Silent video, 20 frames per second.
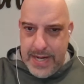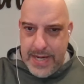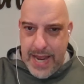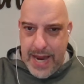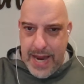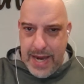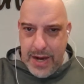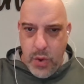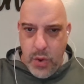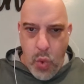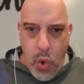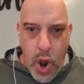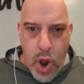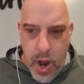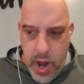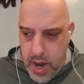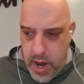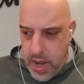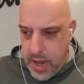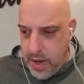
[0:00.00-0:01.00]
10 to
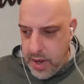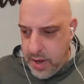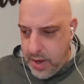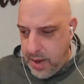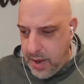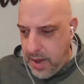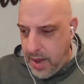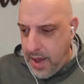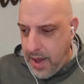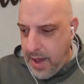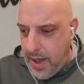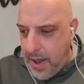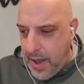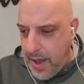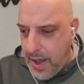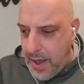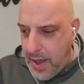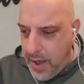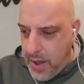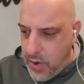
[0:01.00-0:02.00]
1.
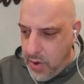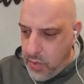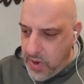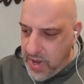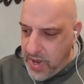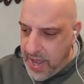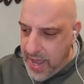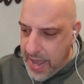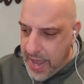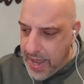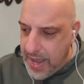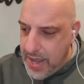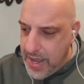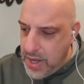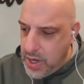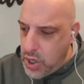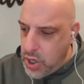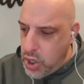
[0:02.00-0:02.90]
Uh, okay.